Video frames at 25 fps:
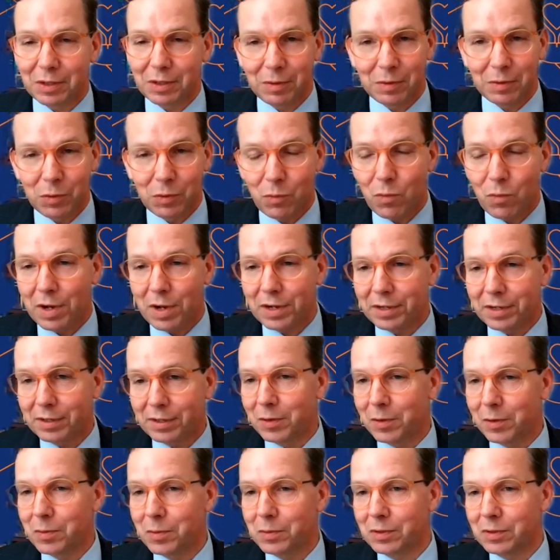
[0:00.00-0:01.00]
you want to
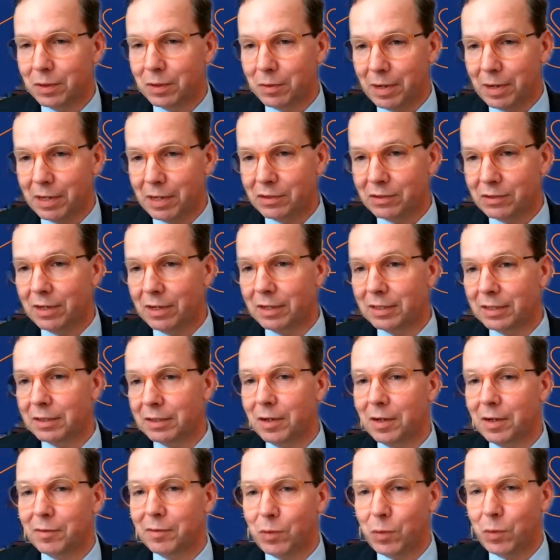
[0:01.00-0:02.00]
go to
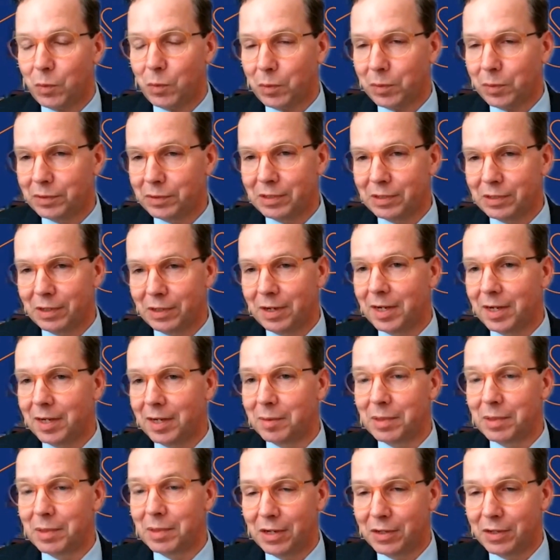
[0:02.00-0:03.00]
Grants.gov all the
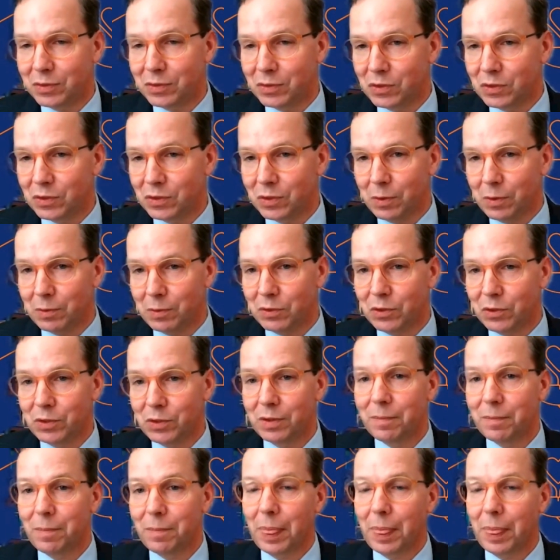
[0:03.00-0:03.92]
time and search.